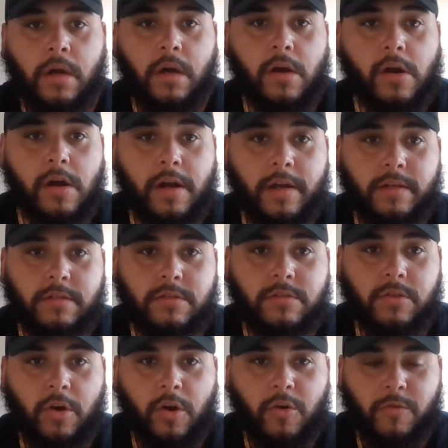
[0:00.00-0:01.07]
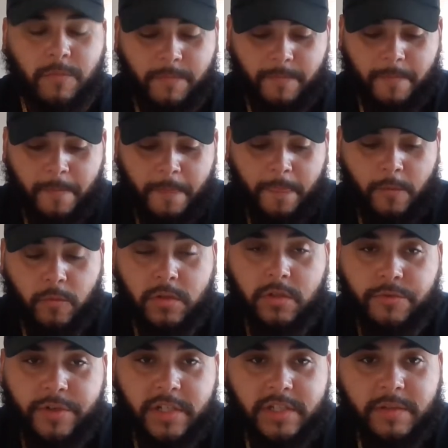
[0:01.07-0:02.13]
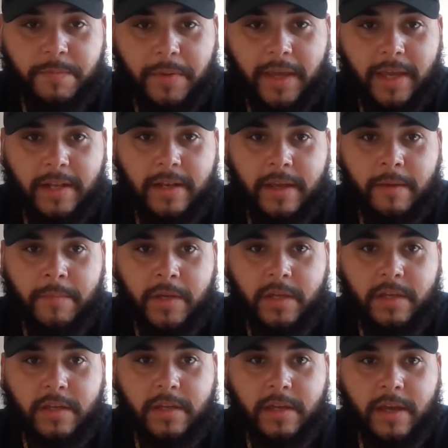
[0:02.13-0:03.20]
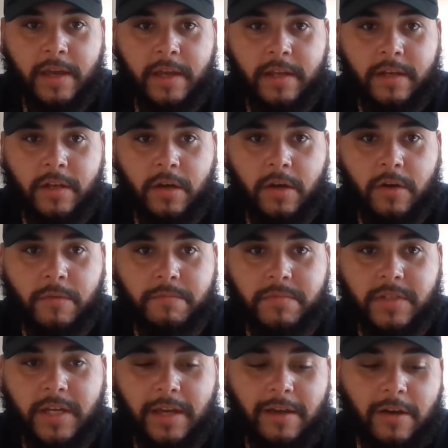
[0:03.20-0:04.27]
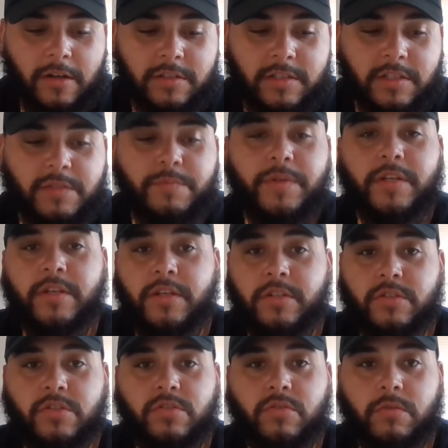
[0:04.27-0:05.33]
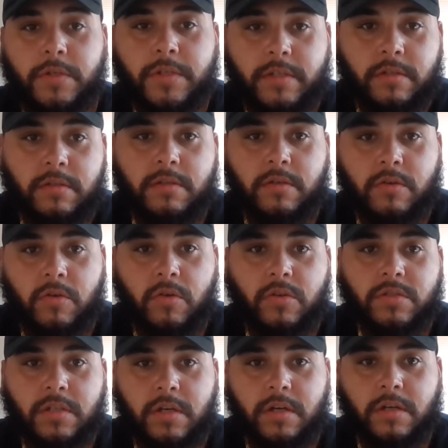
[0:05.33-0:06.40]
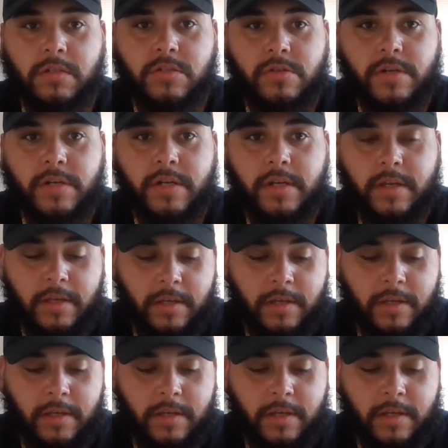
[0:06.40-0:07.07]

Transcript: Alright, so with the recent pandemic and chaos that's been ensuing across the country,